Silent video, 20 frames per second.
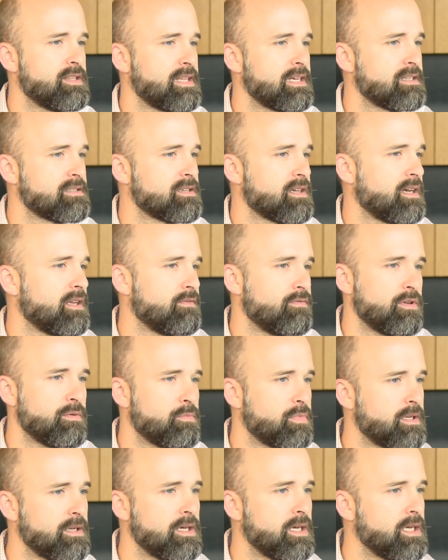in that side of it,
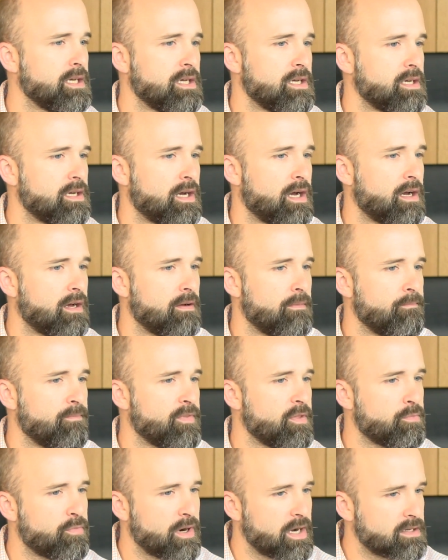but
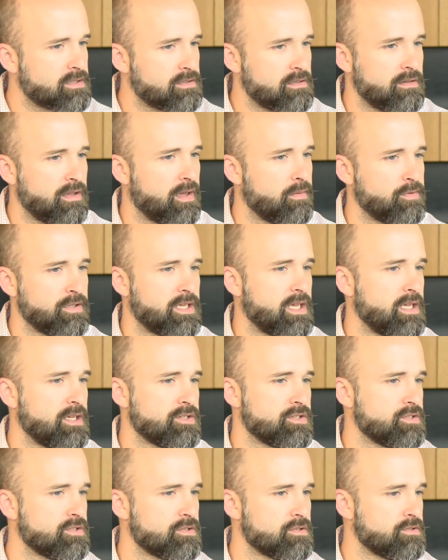the practical
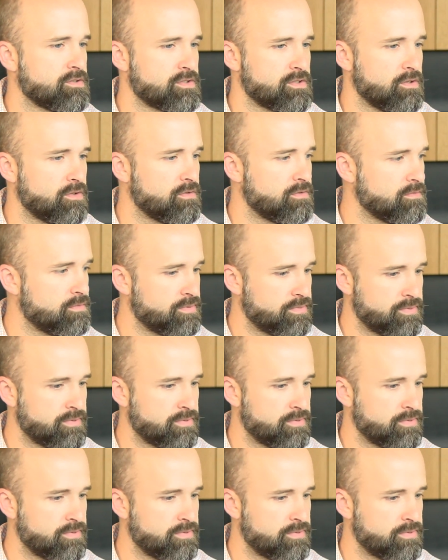applications are so,